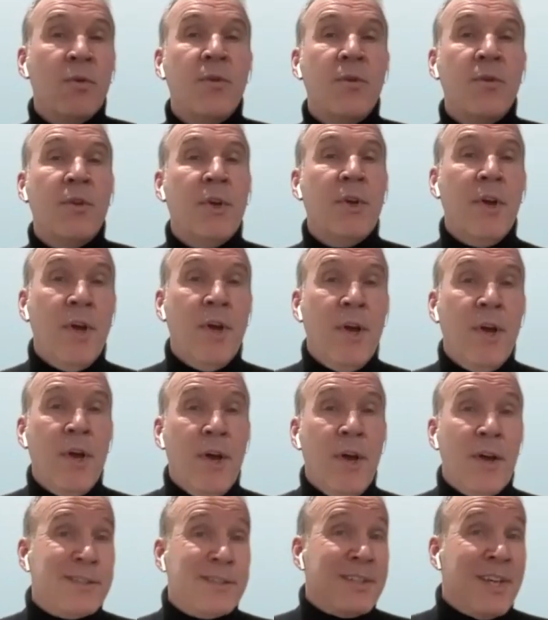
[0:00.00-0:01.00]
they could
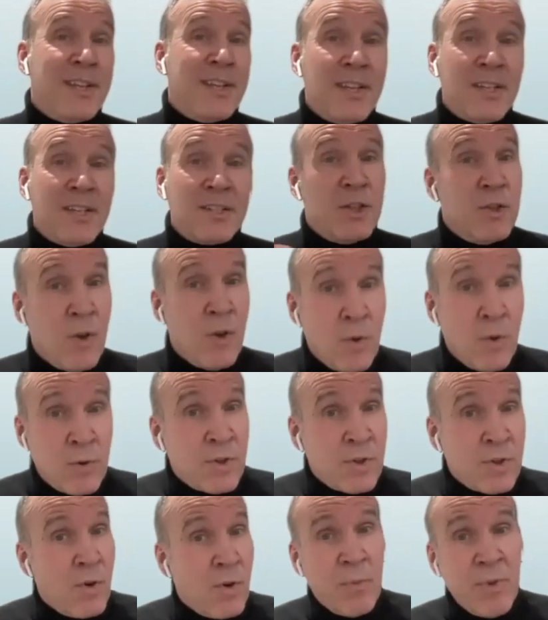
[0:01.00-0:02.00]
send us
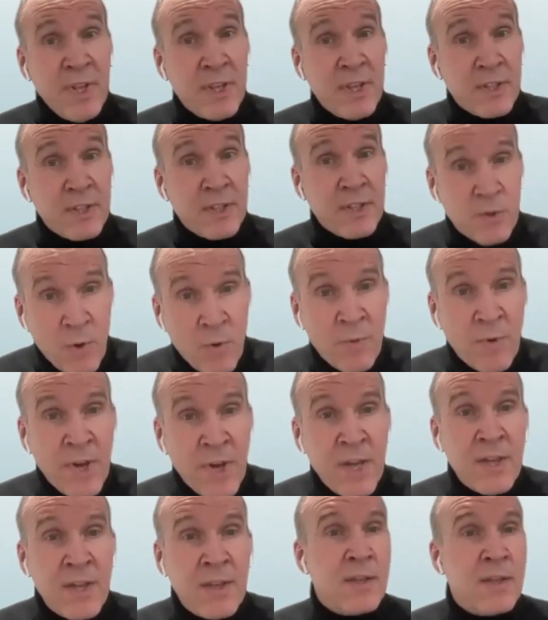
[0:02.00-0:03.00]
a note, complete a
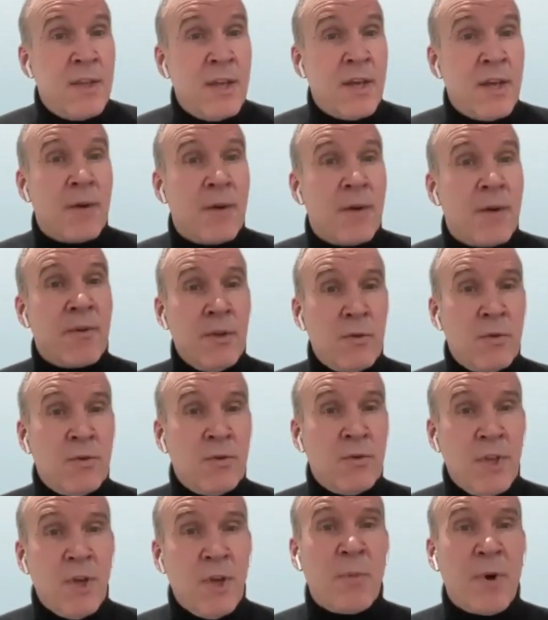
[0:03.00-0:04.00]
survey that they are
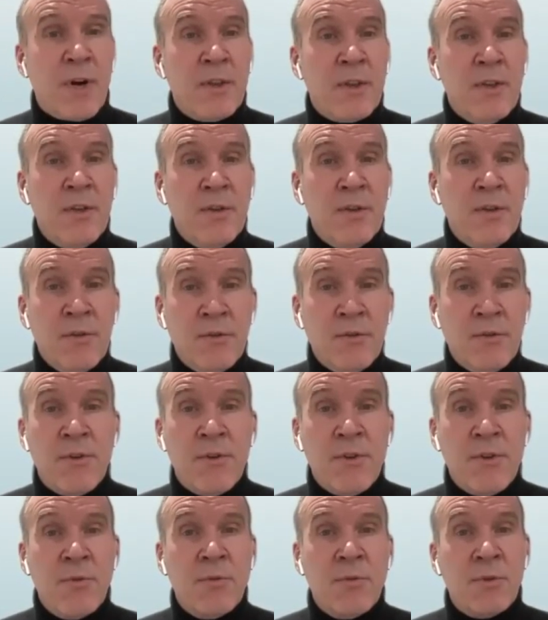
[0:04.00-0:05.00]
ready to take part in
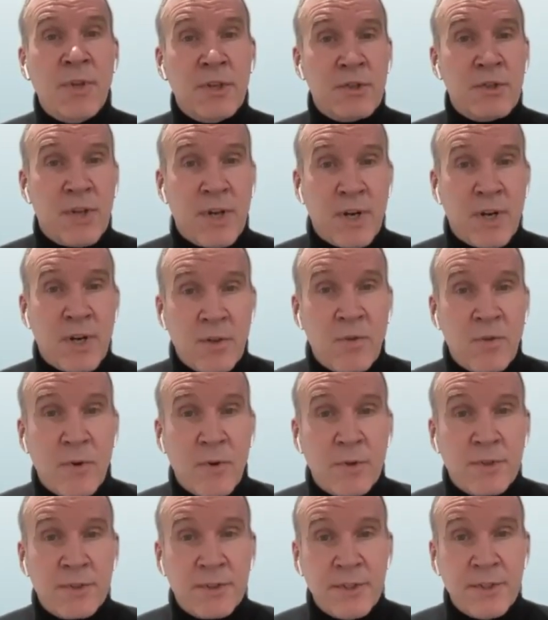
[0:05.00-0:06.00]
the interview. They
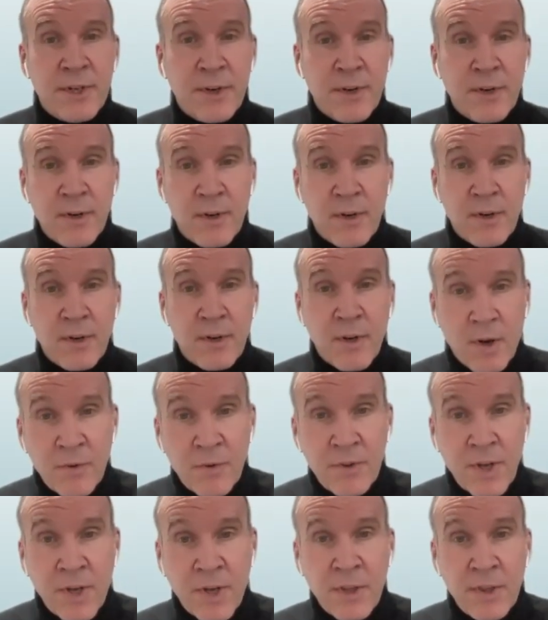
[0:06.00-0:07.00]
shared, of course, their
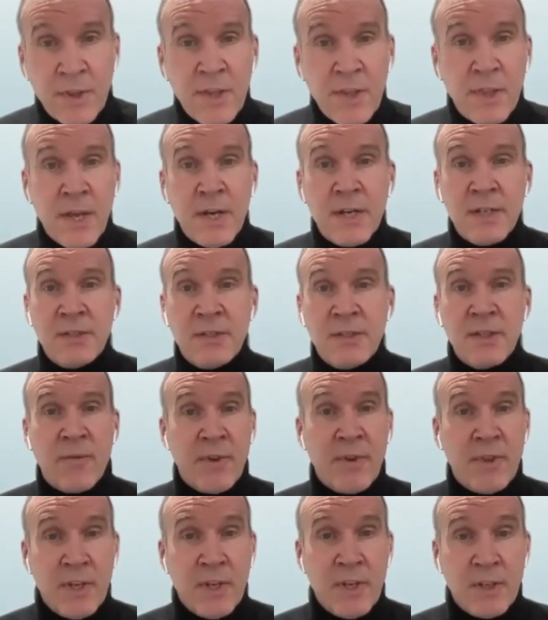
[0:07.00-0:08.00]
contact
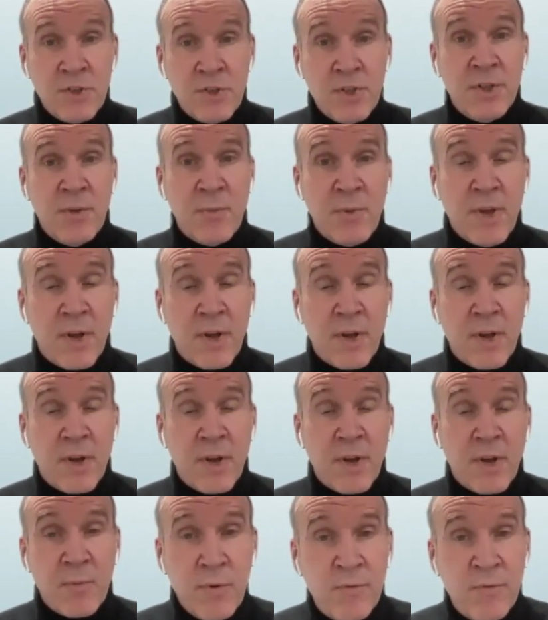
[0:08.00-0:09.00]
details, everything
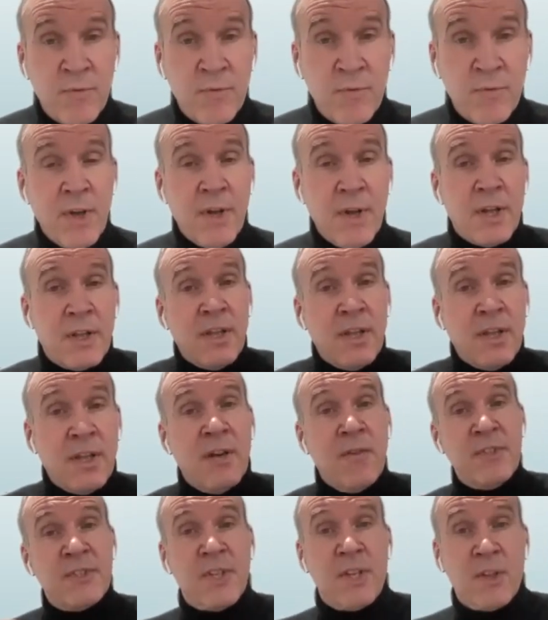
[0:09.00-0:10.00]
GDPR approved,
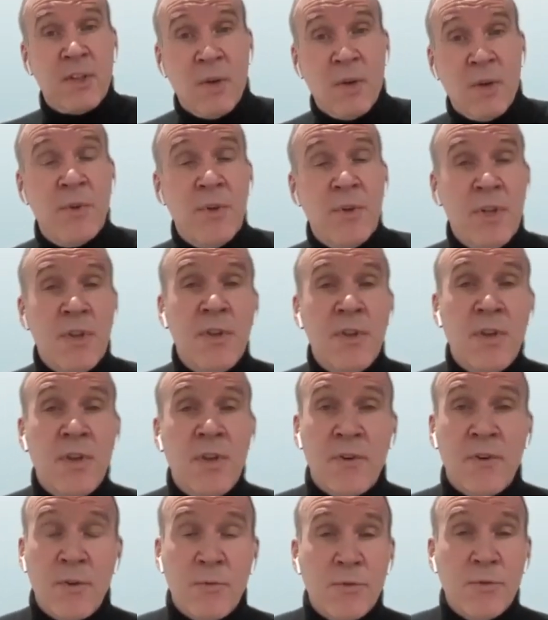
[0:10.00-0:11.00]
and then we set up the
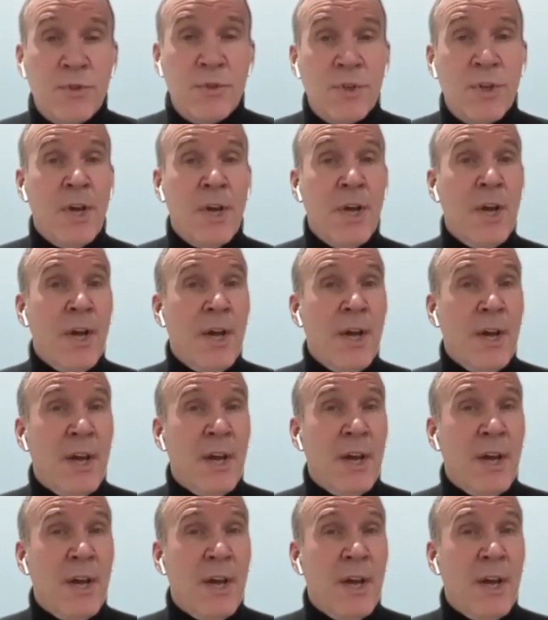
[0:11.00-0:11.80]
interviews.